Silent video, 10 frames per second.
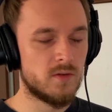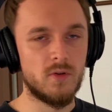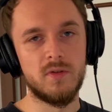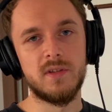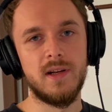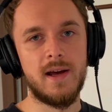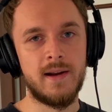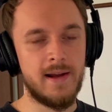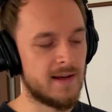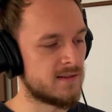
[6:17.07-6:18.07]
So I use a lot
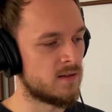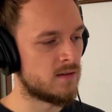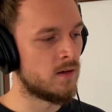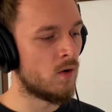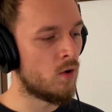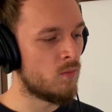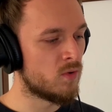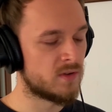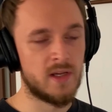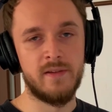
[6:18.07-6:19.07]
of accents in
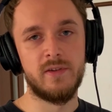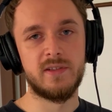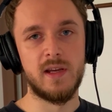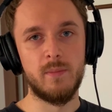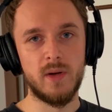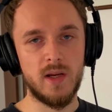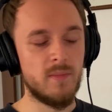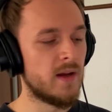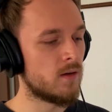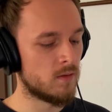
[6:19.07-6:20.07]
almost every sample I
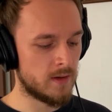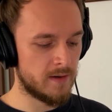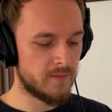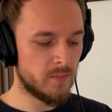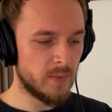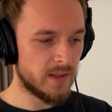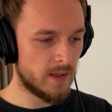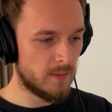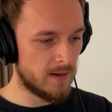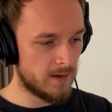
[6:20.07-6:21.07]
make or every beat
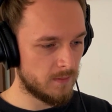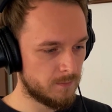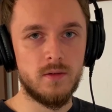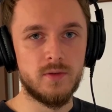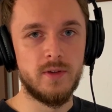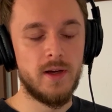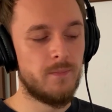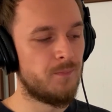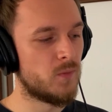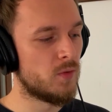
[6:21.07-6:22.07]
I make. So yeah,
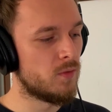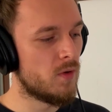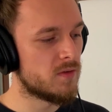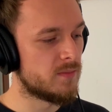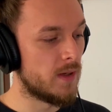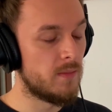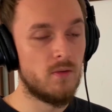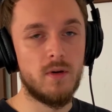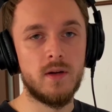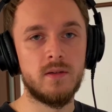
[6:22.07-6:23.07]
who knows, maybe
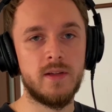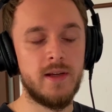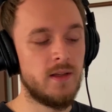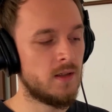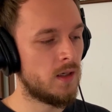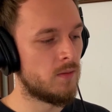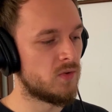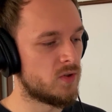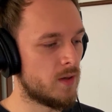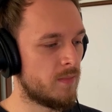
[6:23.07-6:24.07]
one day I'm
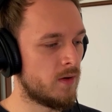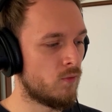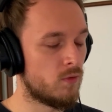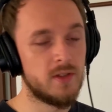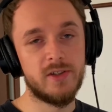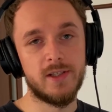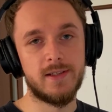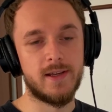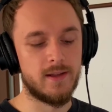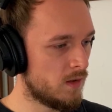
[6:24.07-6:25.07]
gonna drop a one-shot
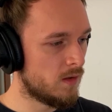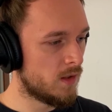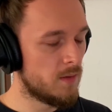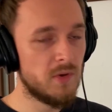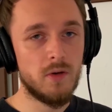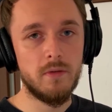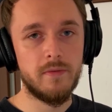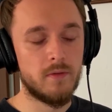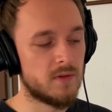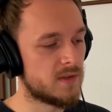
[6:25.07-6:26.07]
kit. Let me know
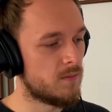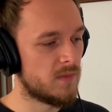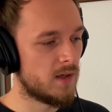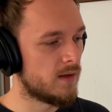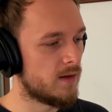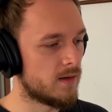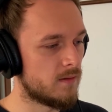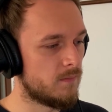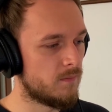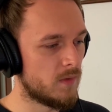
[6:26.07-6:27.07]
if you want something like that.
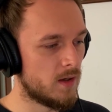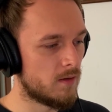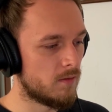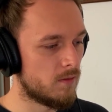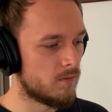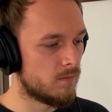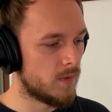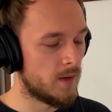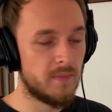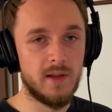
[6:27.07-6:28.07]
I don't know,
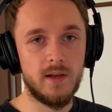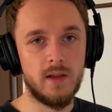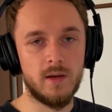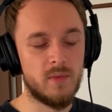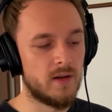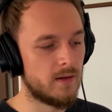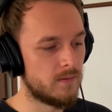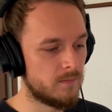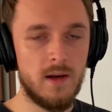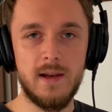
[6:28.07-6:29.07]
I'm thinking about
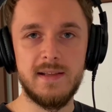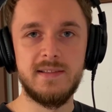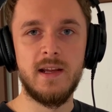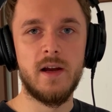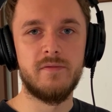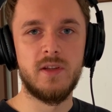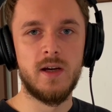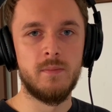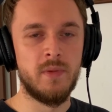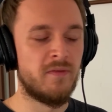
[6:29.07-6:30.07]
it. Last thing I've
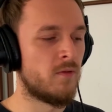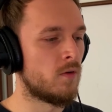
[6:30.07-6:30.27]
done before